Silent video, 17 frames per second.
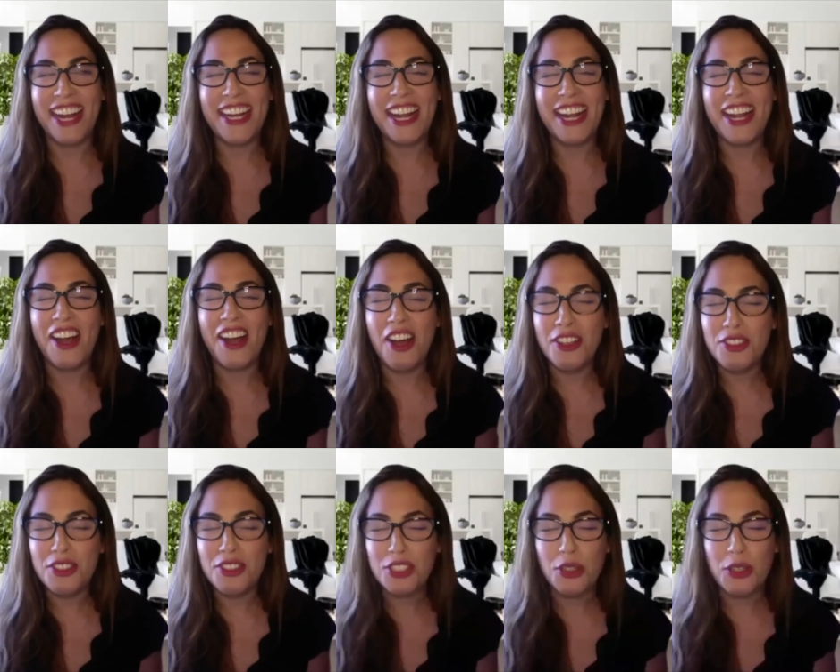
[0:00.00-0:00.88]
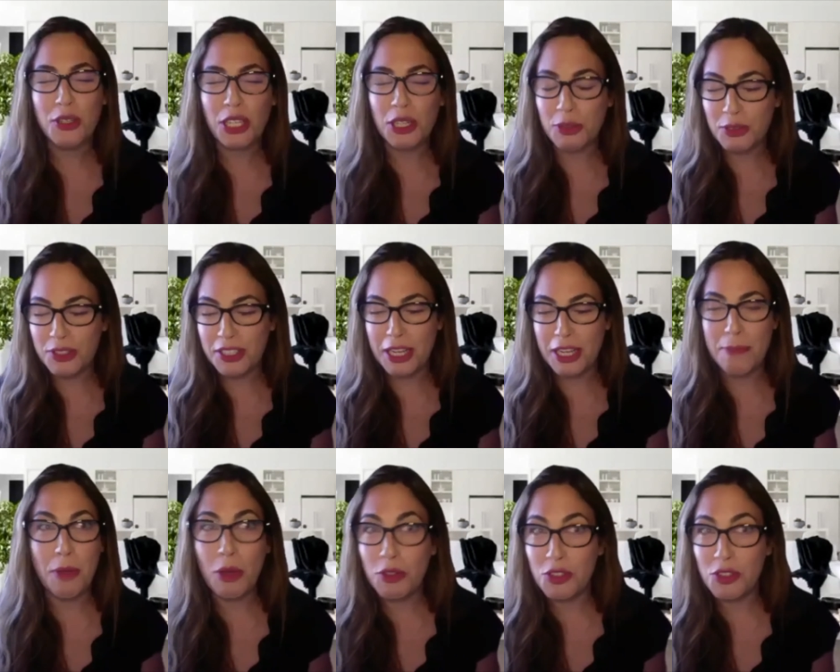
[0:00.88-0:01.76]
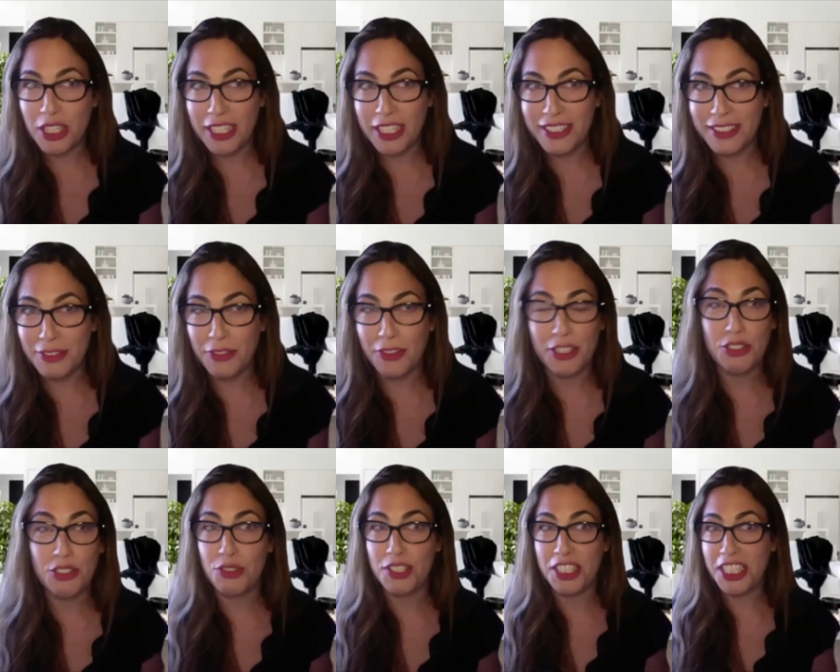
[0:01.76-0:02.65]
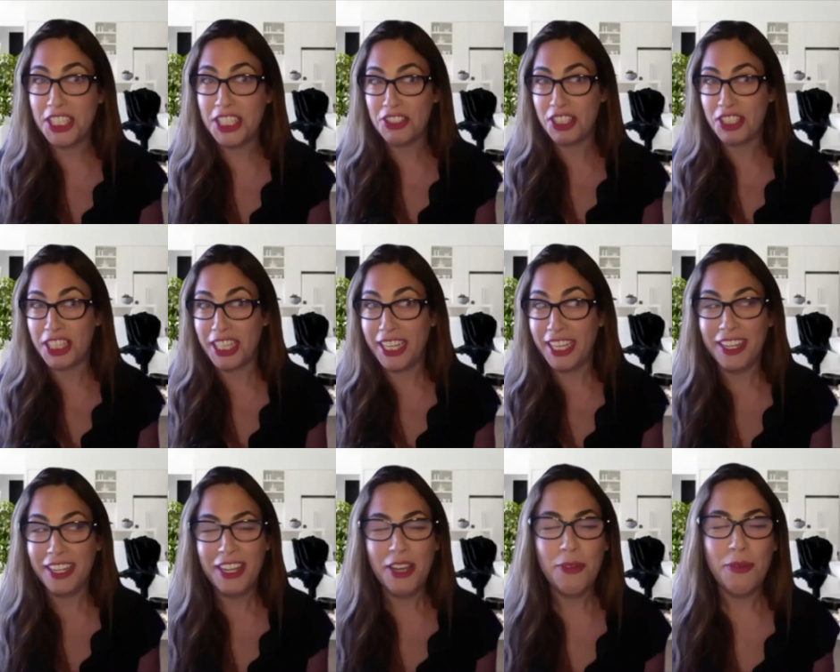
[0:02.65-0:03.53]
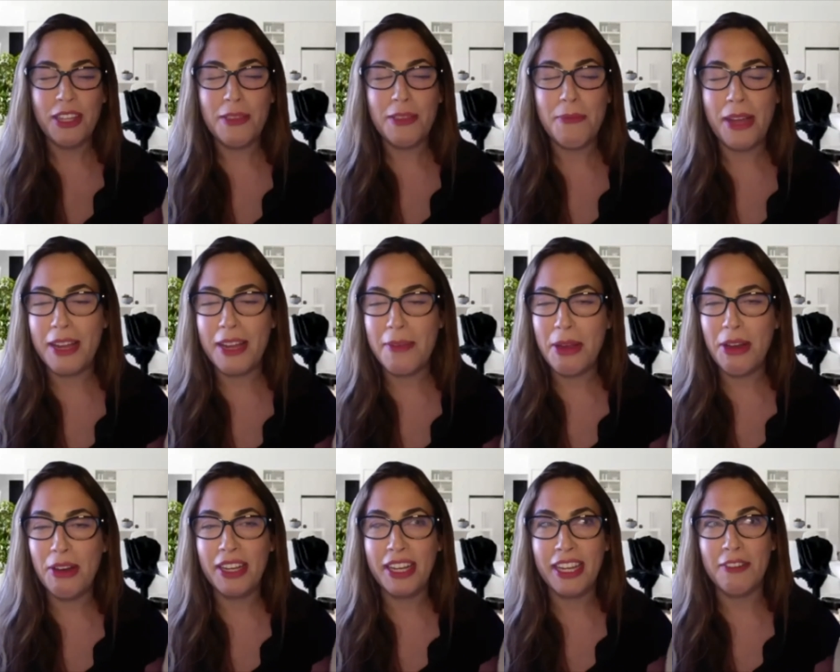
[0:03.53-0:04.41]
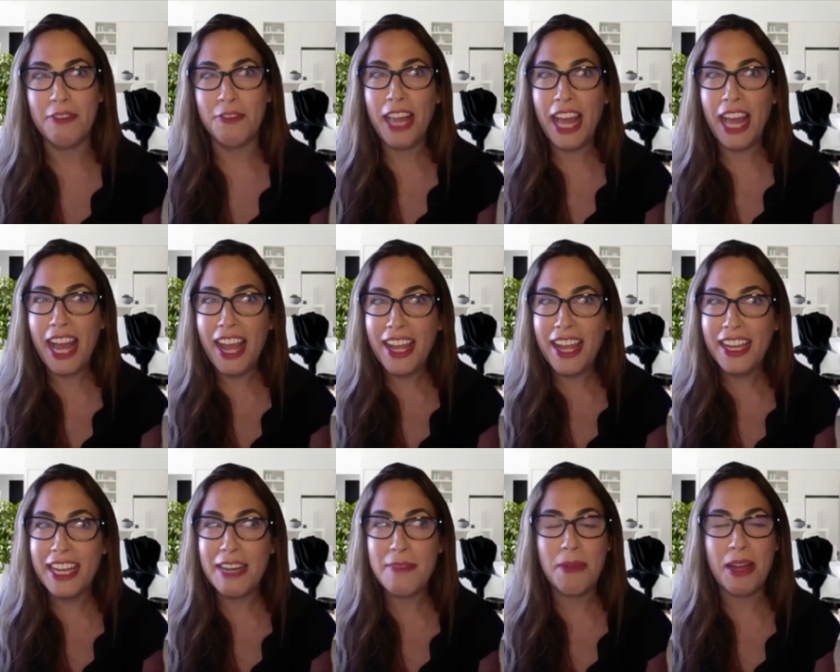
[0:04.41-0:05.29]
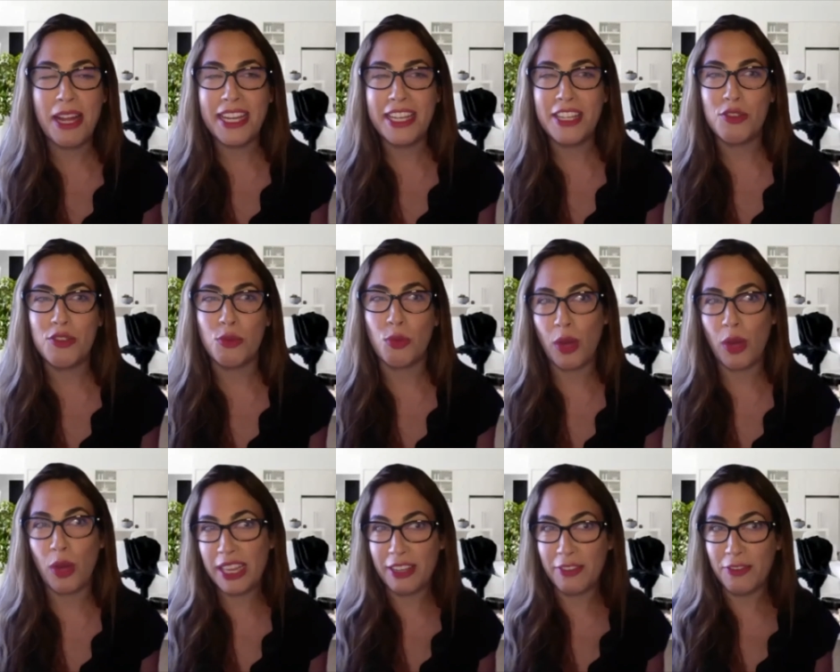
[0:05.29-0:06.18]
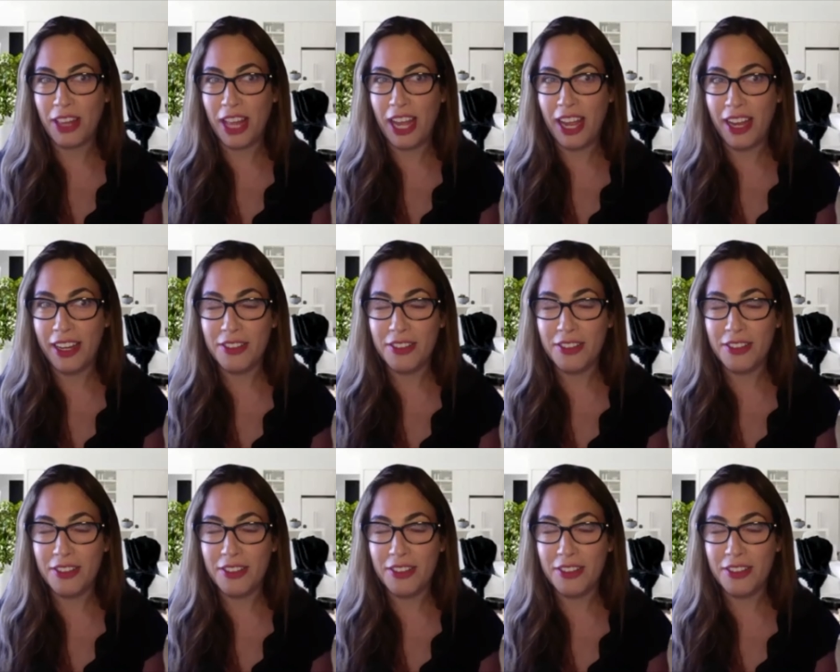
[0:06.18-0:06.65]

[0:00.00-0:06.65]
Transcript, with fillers: And I also used emojis very strategically with my American flag and my Israeli flag.